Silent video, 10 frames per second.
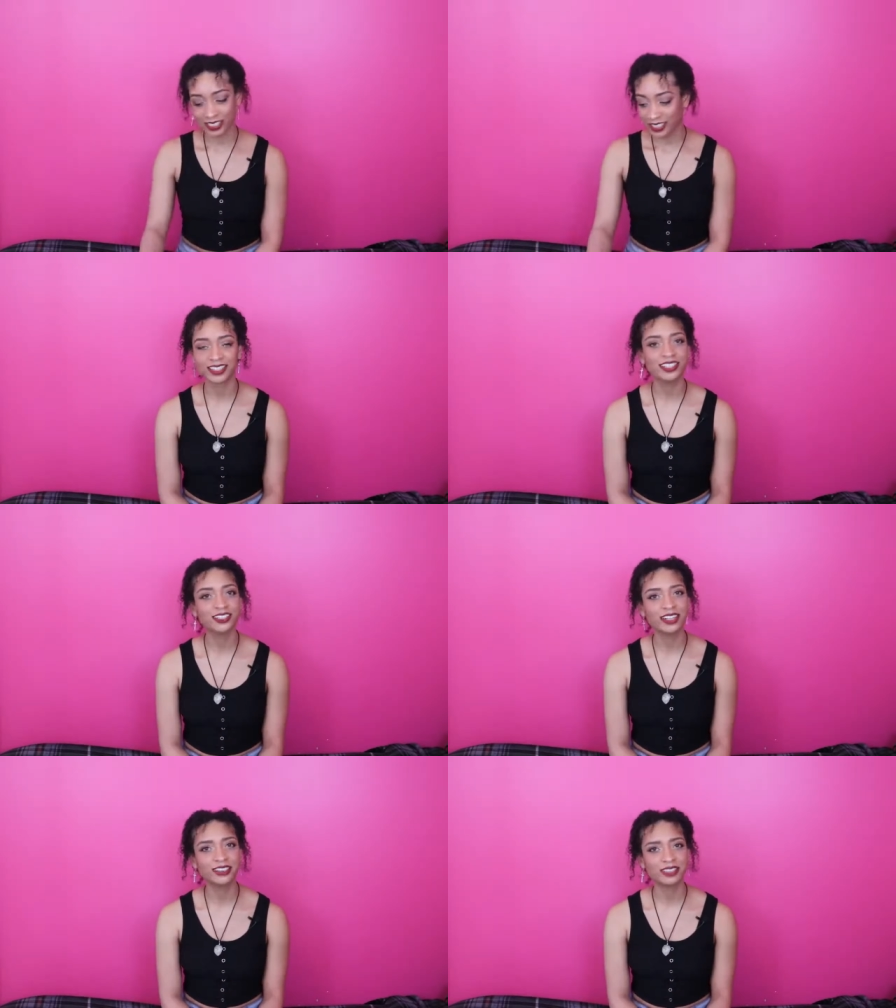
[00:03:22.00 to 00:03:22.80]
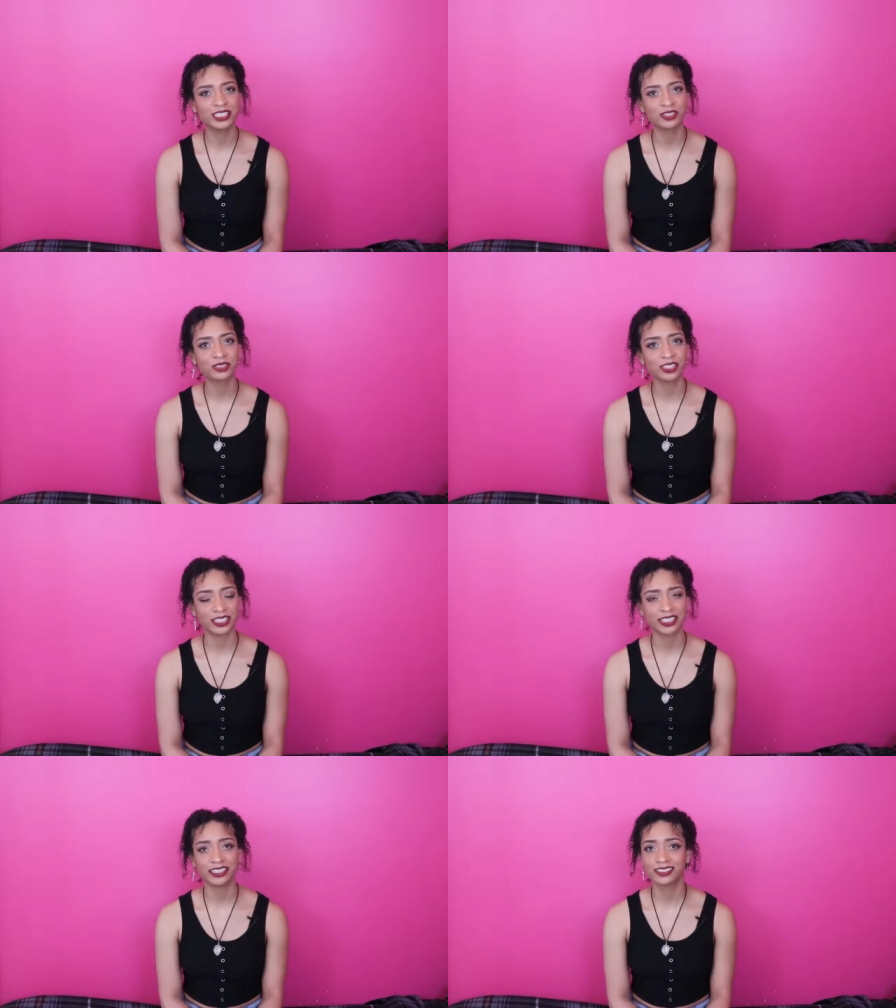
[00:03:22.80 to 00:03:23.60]
Another great
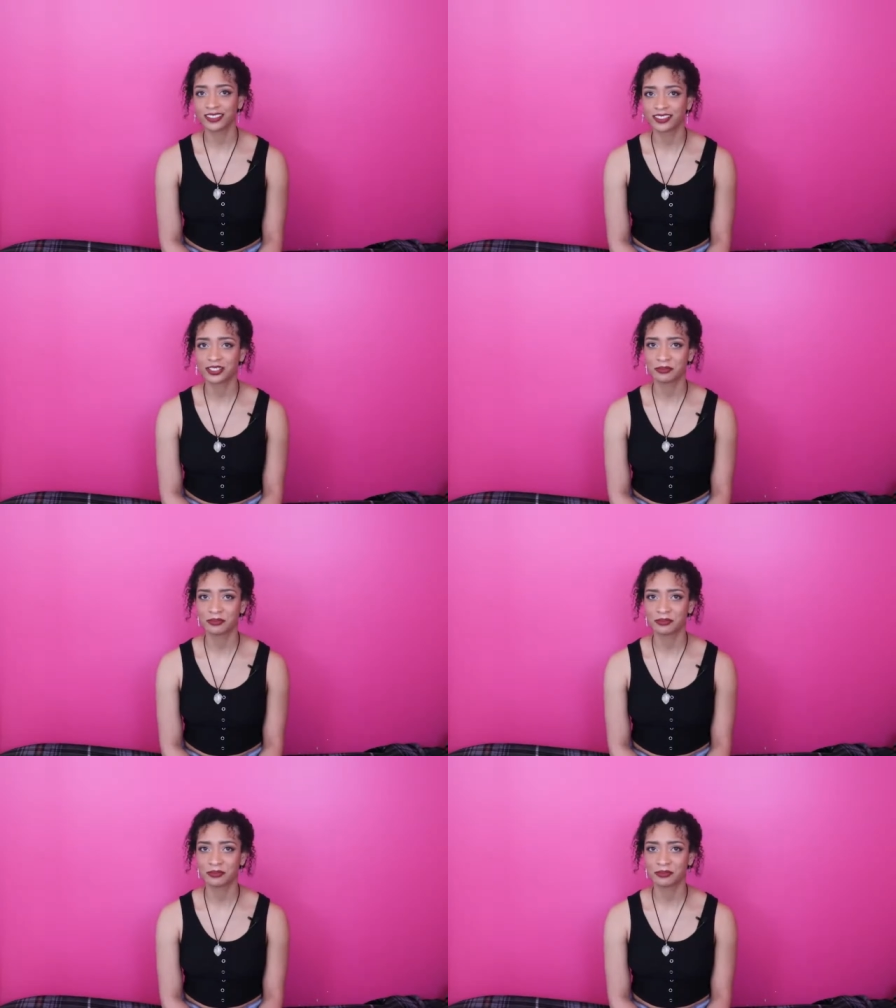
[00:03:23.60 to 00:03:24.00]
resource is other